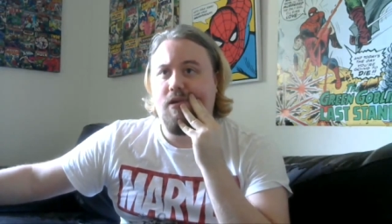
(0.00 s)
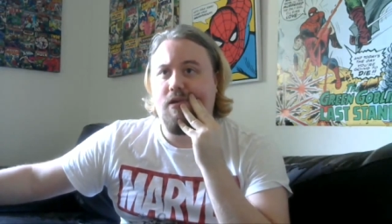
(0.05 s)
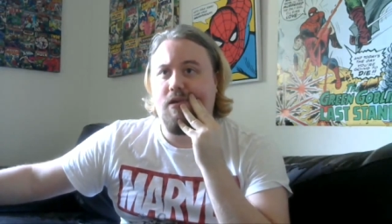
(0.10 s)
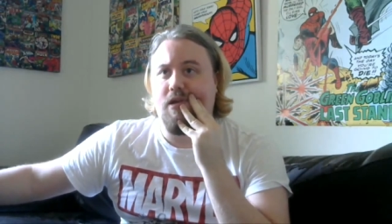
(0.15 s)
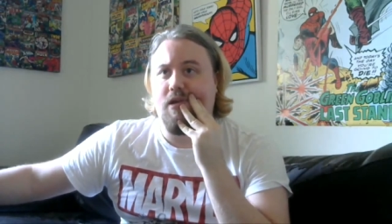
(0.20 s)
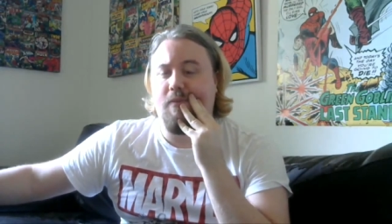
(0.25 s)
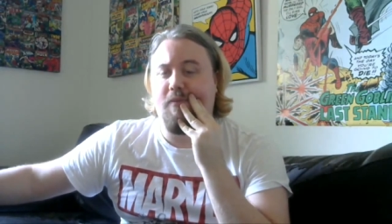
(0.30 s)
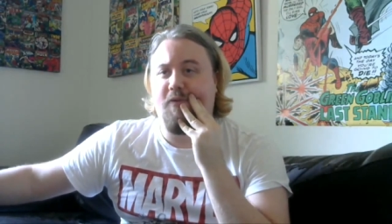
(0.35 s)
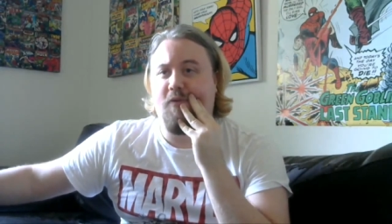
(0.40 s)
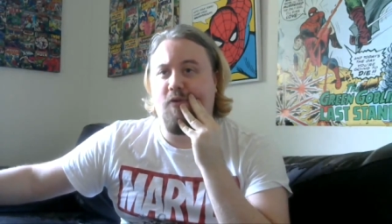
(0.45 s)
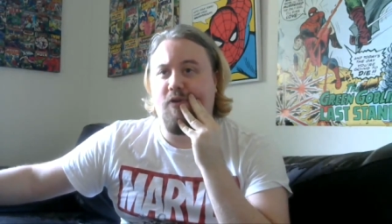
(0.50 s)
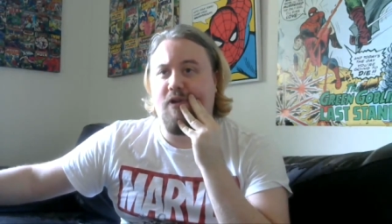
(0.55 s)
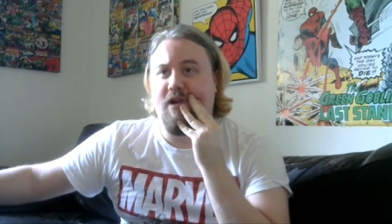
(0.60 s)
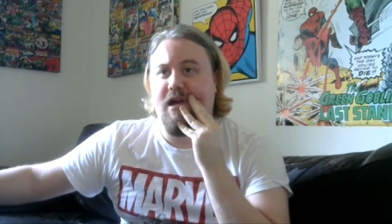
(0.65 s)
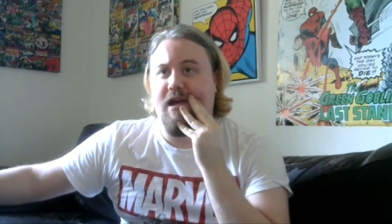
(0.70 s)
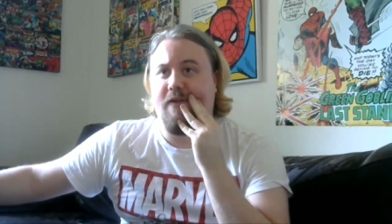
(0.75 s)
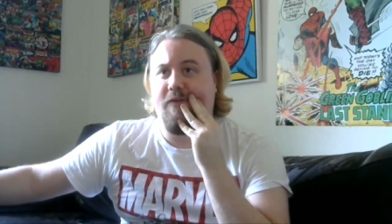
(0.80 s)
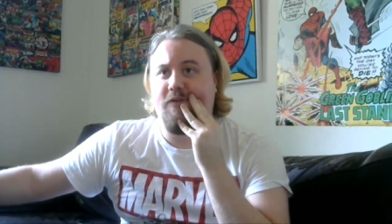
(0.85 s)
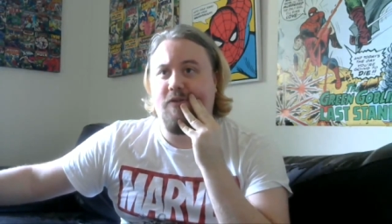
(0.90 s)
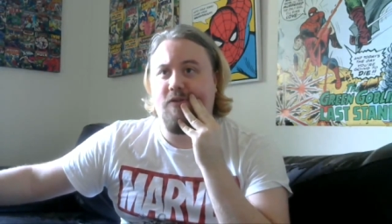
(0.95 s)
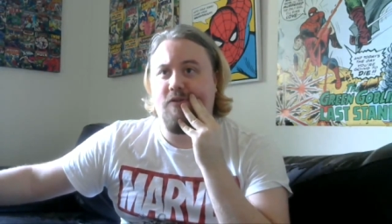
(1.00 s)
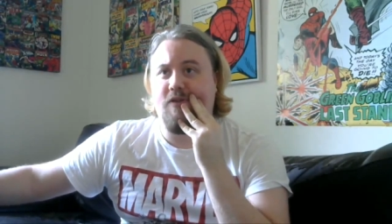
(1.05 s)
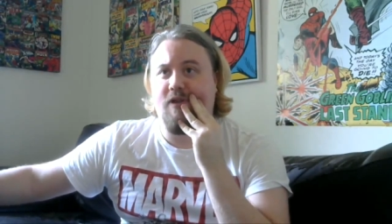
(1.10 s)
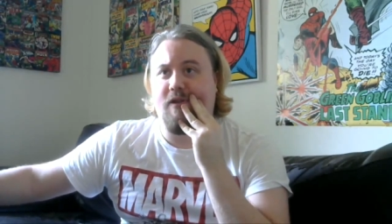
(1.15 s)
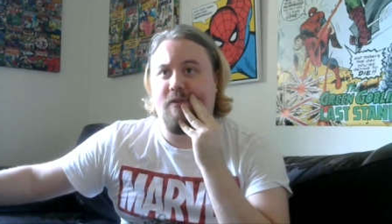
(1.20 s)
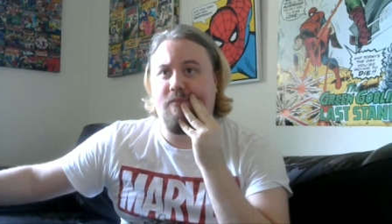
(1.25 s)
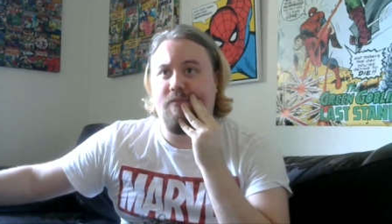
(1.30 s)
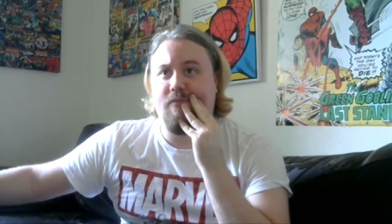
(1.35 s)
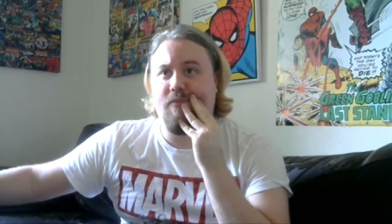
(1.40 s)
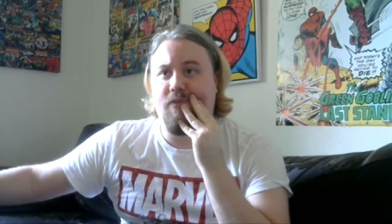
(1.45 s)
And then before that, just like,
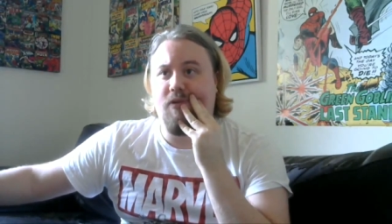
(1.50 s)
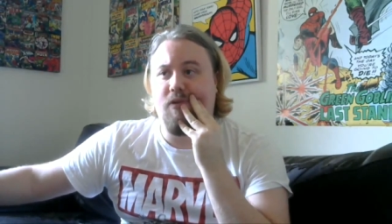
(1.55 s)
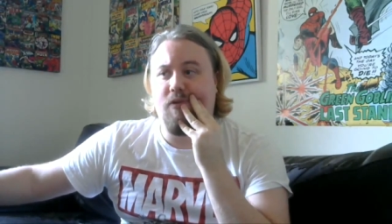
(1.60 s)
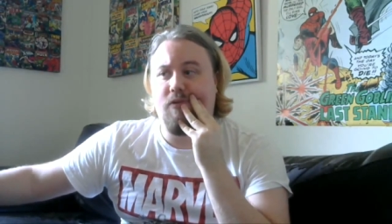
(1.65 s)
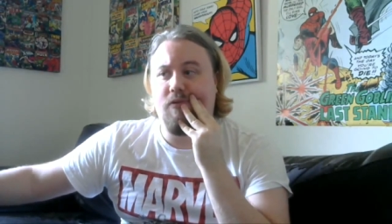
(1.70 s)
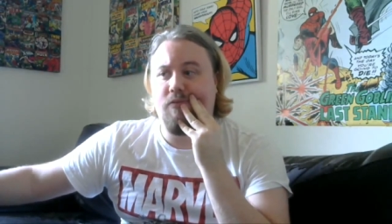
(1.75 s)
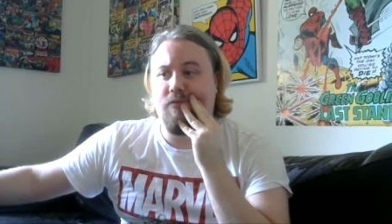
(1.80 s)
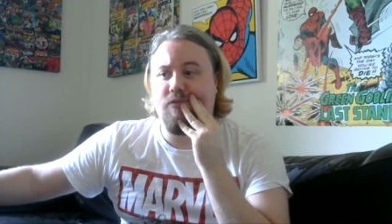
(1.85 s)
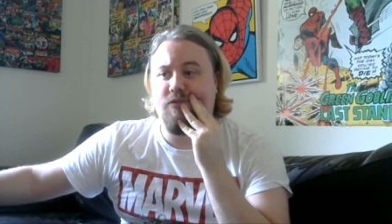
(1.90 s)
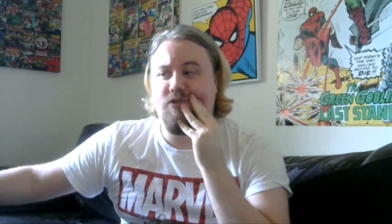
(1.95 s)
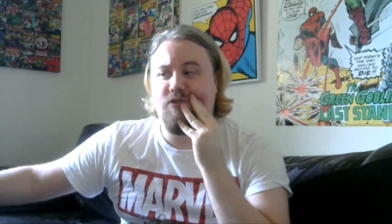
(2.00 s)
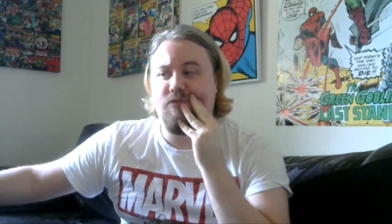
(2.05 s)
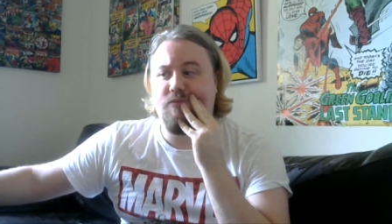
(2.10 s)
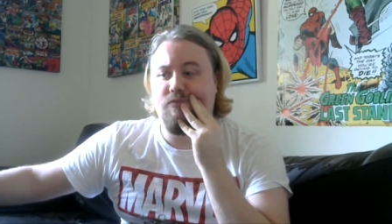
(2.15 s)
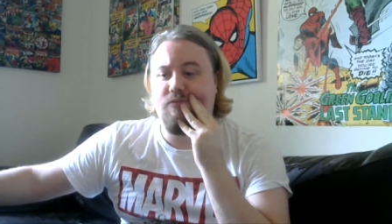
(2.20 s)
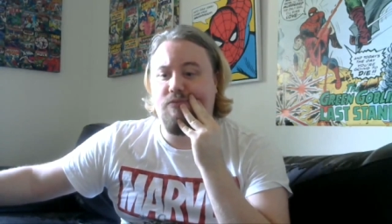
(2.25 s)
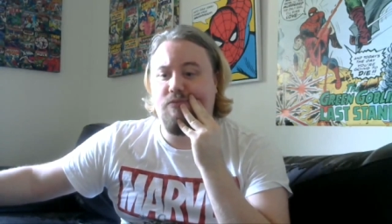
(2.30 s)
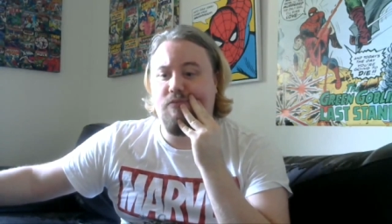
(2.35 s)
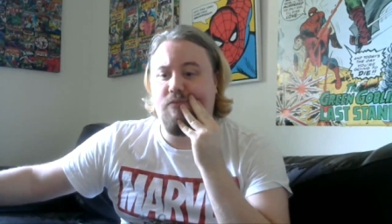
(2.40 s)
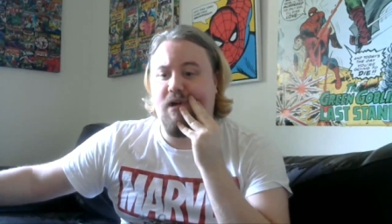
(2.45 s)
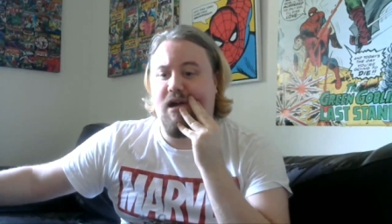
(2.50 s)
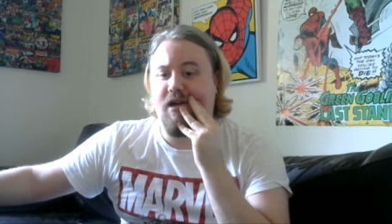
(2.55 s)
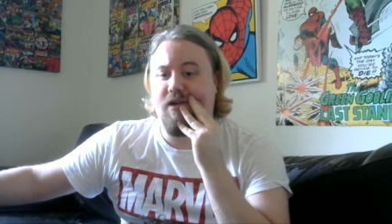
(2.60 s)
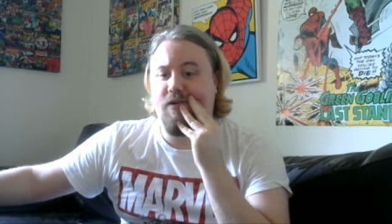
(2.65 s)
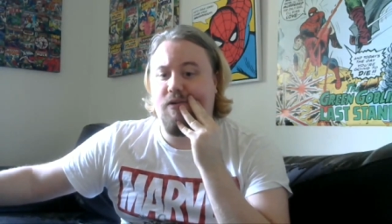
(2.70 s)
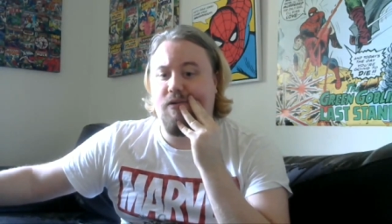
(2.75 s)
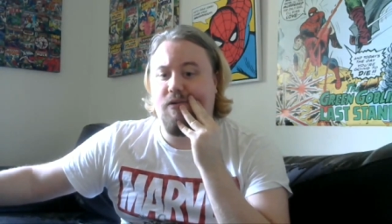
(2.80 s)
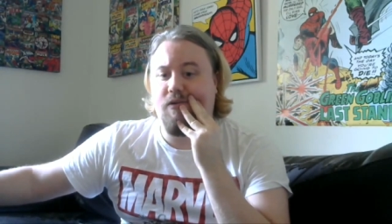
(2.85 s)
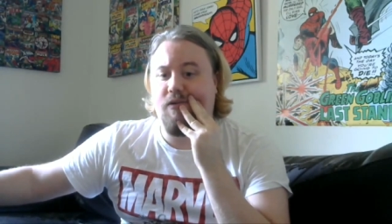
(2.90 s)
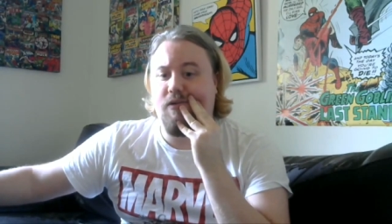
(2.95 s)
you know,
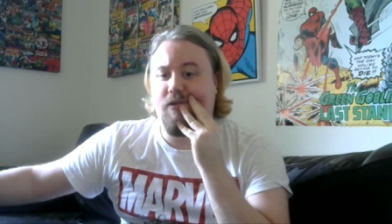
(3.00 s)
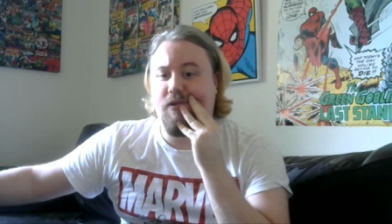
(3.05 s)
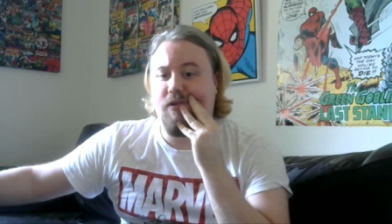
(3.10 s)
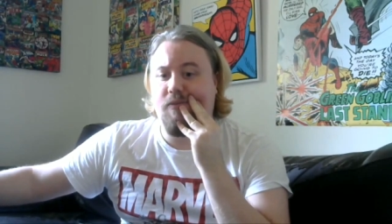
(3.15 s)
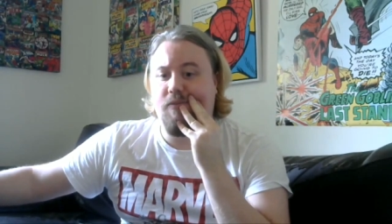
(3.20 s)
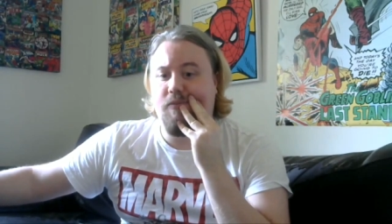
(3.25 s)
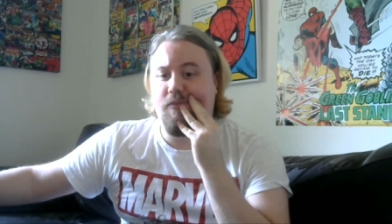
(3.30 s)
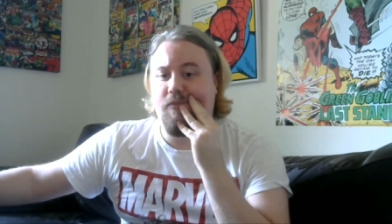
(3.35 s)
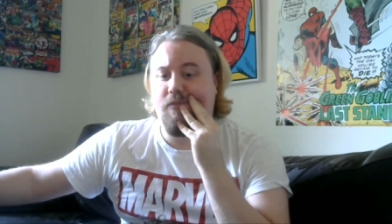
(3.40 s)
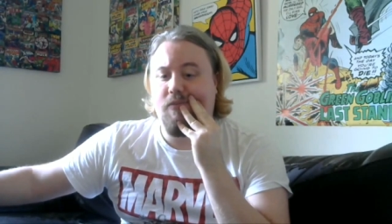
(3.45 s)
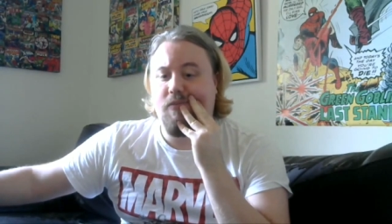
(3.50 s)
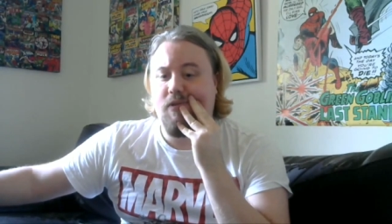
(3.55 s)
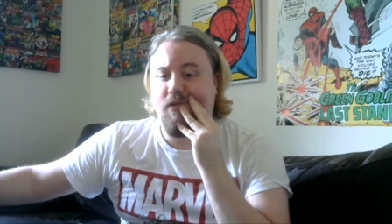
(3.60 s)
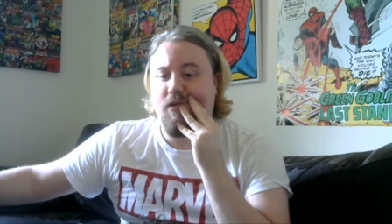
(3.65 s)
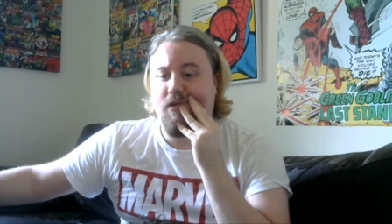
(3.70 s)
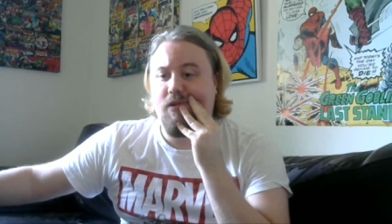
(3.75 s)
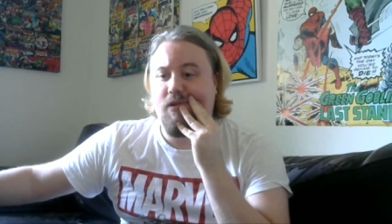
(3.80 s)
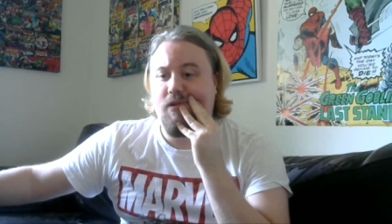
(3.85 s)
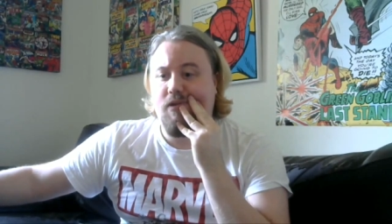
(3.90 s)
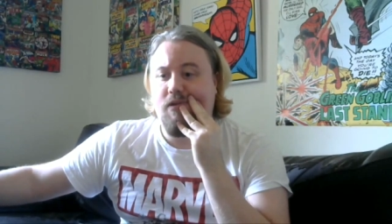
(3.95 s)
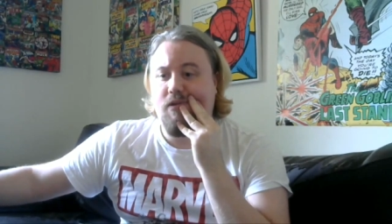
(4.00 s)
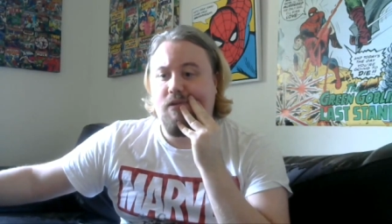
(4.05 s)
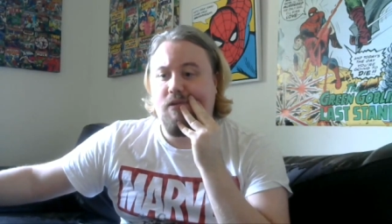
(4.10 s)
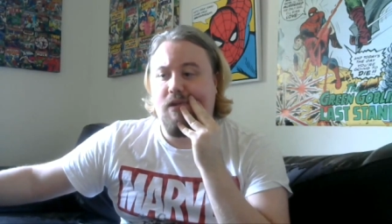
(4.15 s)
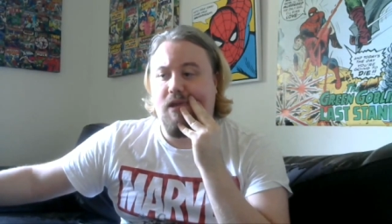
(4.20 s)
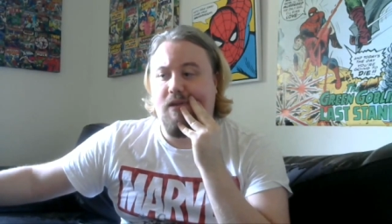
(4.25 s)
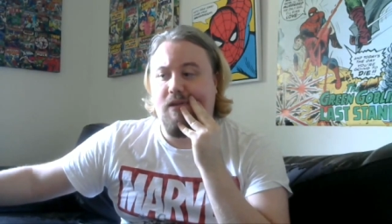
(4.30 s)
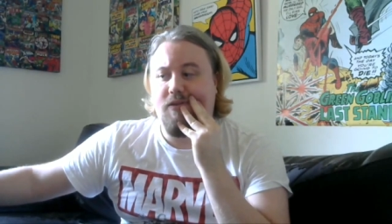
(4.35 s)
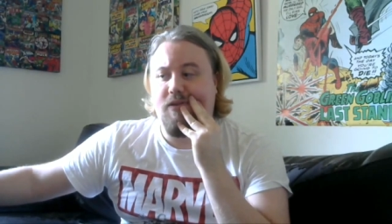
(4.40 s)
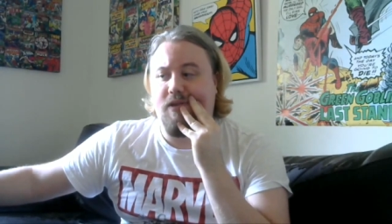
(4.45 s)
minor
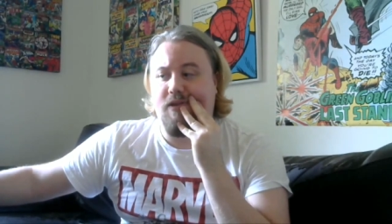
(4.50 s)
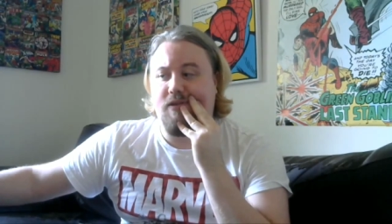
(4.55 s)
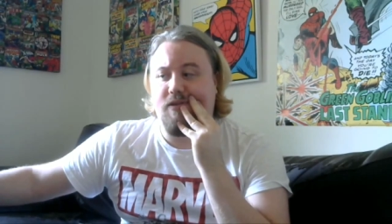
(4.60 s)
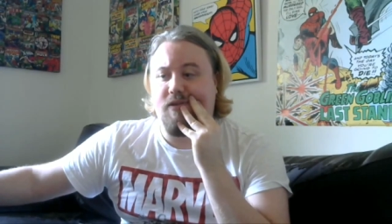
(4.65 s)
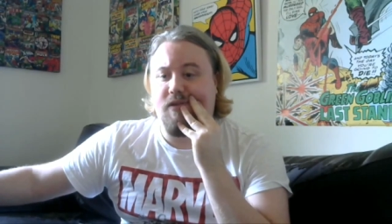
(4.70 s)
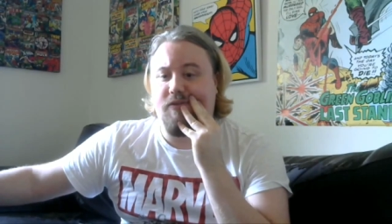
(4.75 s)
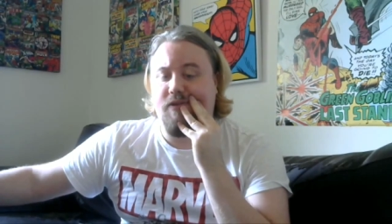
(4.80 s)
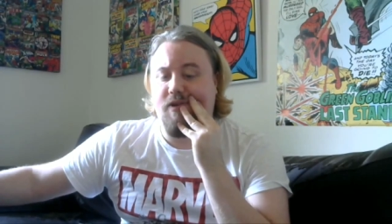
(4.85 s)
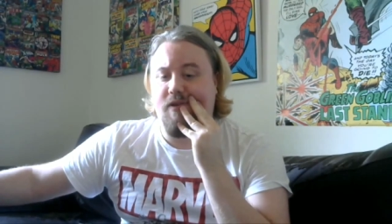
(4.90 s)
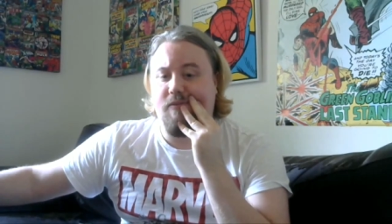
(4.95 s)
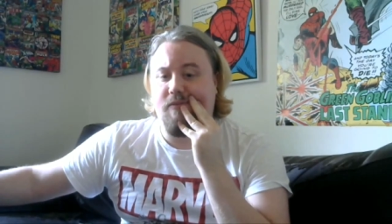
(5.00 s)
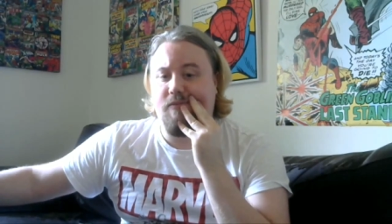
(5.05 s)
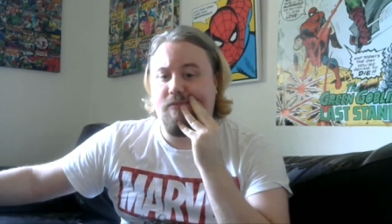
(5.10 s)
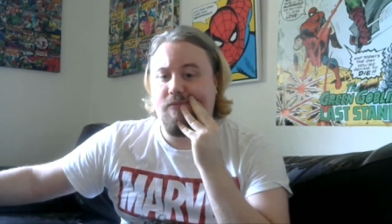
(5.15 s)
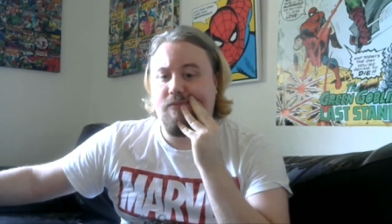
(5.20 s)
hentai stuff, yeah.